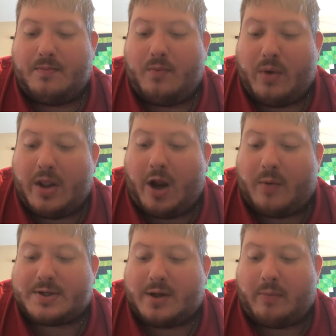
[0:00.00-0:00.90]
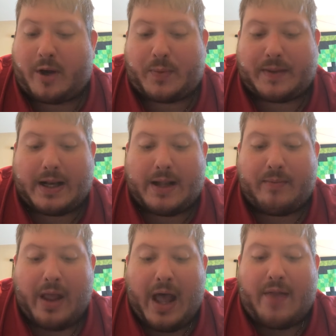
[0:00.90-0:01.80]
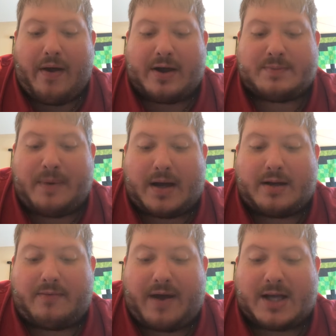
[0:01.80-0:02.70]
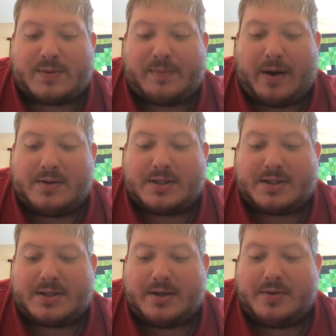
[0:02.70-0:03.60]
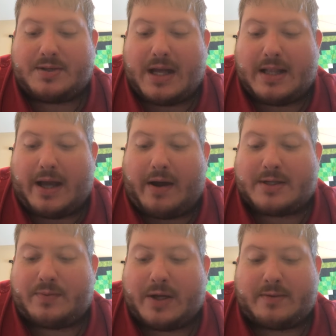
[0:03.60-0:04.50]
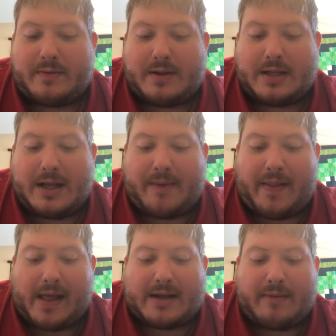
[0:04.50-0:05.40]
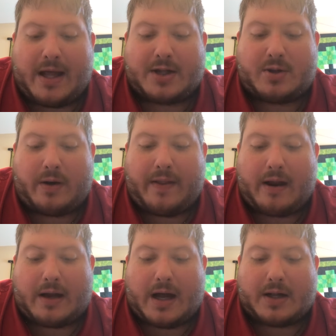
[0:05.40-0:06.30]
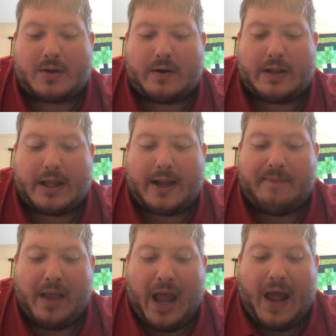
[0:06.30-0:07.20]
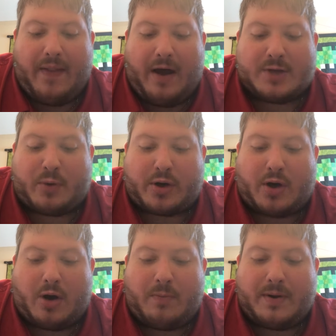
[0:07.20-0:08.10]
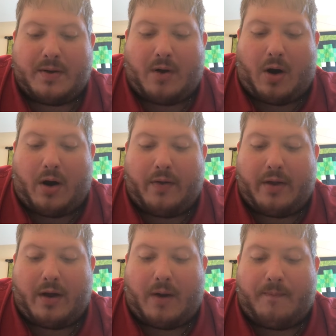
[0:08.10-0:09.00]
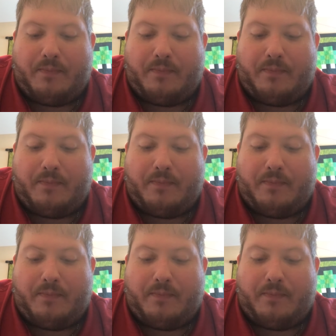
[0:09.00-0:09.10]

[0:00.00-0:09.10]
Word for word: when there was no breath within it. Thou hast bound it fast with bones and sinews, and thou hast raised me from the dead by thy command. Glory to thee, our God, glory to thee. Thou hast broken open all the